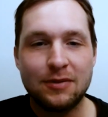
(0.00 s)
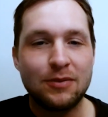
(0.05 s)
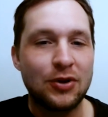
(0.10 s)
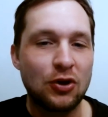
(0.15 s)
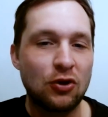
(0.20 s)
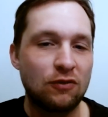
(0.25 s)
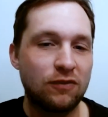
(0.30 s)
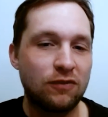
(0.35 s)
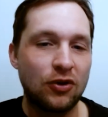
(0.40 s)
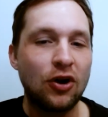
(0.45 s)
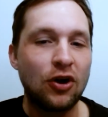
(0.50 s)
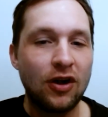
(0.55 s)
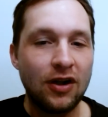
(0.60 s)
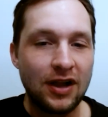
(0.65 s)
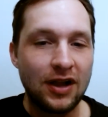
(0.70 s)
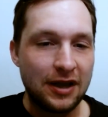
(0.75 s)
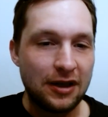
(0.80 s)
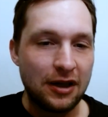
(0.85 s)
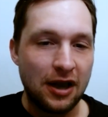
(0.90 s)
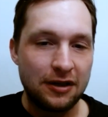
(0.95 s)
But
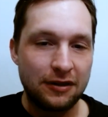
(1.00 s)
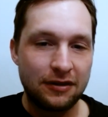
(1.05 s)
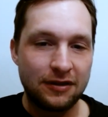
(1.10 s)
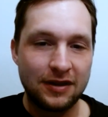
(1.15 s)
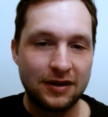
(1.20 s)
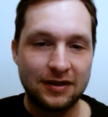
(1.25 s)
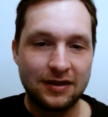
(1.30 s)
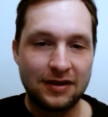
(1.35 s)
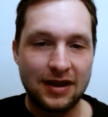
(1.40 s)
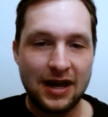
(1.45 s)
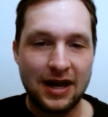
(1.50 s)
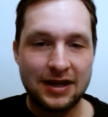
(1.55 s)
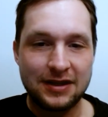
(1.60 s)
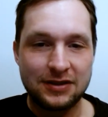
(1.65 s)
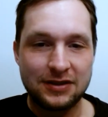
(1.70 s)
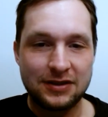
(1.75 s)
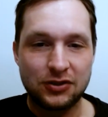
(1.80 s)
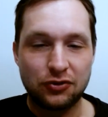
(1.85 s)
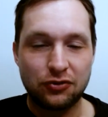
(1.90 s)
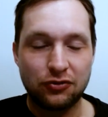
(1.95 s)
overall, I think
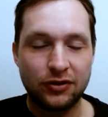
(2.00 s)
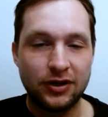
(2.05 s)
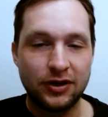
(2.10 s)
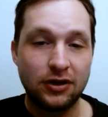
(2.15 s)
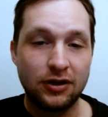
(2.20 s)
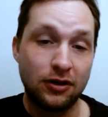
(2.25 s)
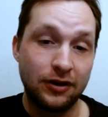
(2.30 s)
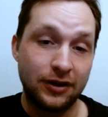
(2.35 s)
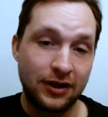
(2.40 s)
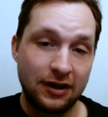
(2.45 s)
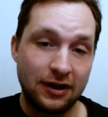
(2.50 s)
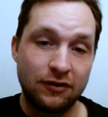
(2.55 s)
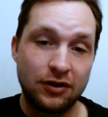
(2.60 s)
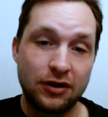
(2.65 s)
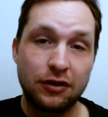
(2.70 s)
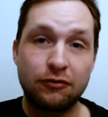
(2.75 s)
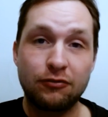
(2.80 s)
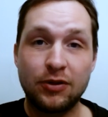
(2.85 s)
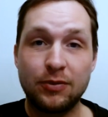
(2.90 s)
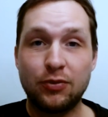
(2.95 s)
that Creed, he gave
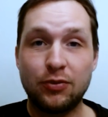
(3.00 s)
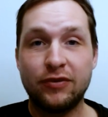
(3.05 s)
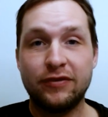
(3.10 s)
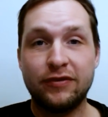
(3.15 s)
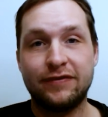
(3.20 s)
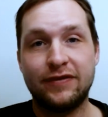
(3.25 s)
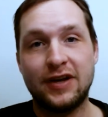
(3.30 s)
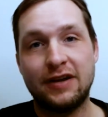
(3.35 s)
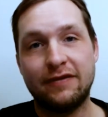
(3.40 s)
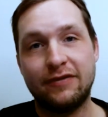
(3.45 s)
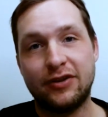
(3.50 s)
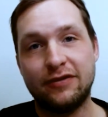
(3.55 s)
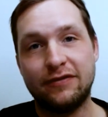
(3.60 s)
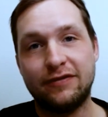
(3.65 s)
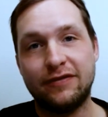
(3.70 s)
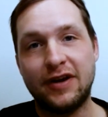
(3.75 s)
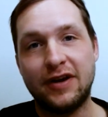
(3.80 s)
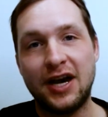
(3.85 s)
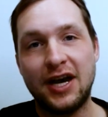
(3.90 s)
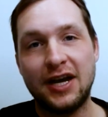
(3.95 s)
it a 3.5 out
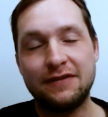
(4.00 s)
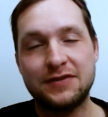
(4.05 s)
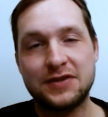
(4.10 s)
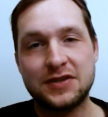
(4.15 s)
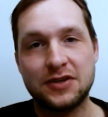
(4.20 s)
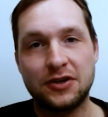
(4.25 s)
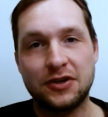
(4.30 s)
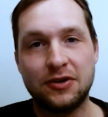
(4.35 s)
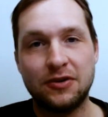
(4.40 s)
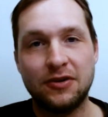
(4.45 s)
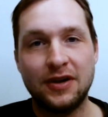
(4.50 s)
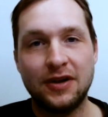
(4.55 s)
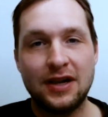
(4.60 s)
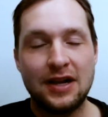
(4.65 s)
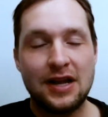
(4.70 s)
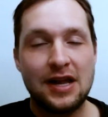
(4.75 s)
of 5, so